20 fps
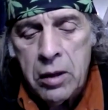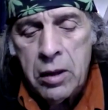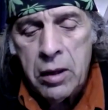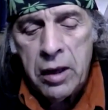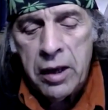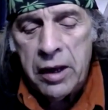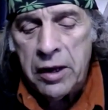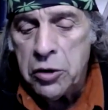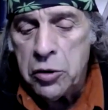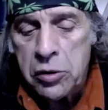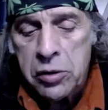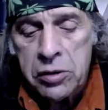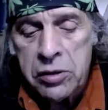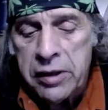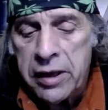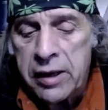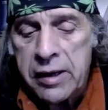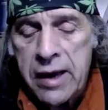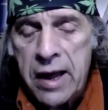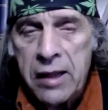And you could
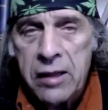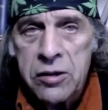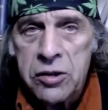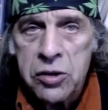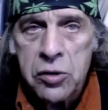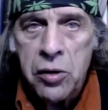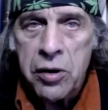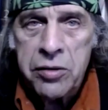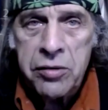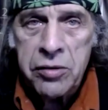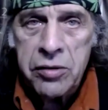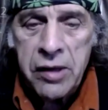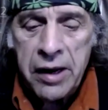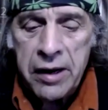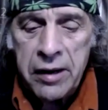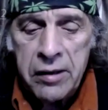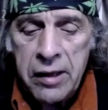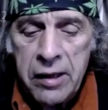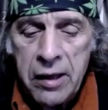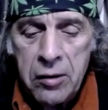take college courses on it
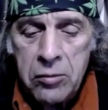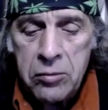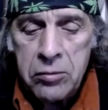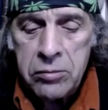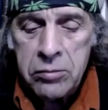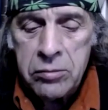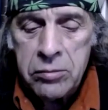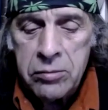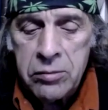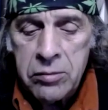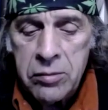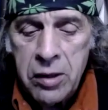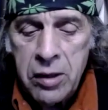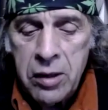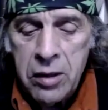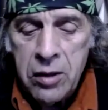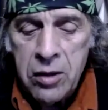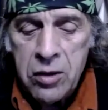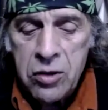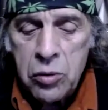now.
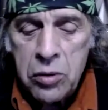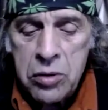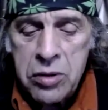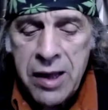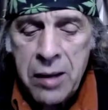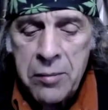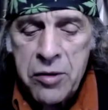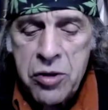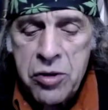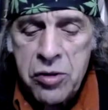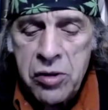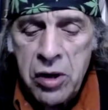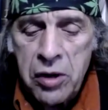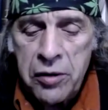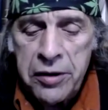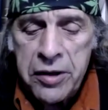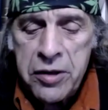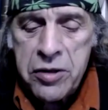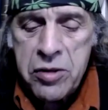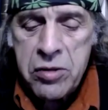So it's not
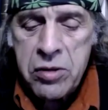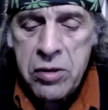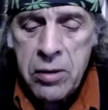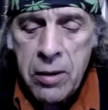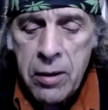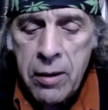mysterious.